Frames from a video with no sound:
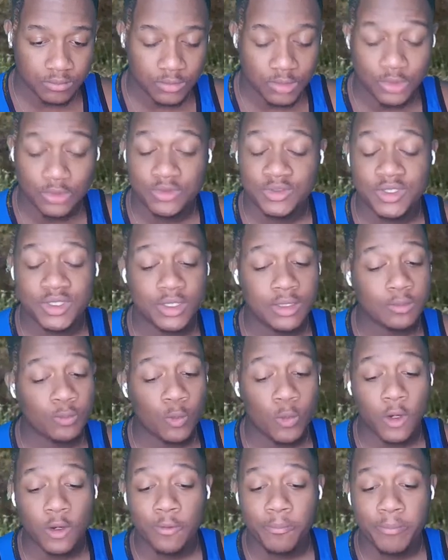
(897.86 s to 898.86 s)
You see him
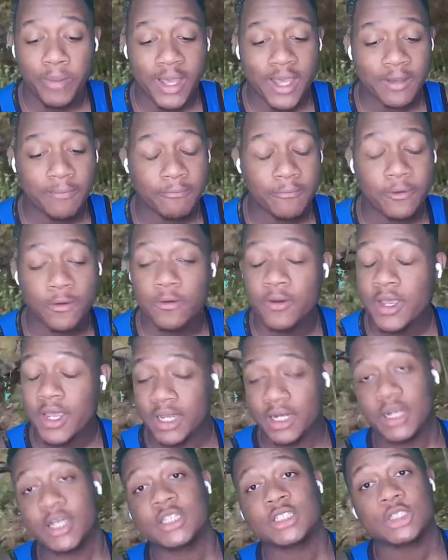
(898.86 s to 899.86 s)
walk back, bro,
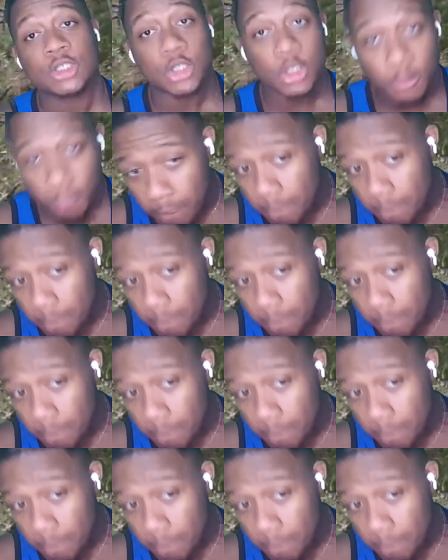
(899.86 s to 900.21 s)
and they start.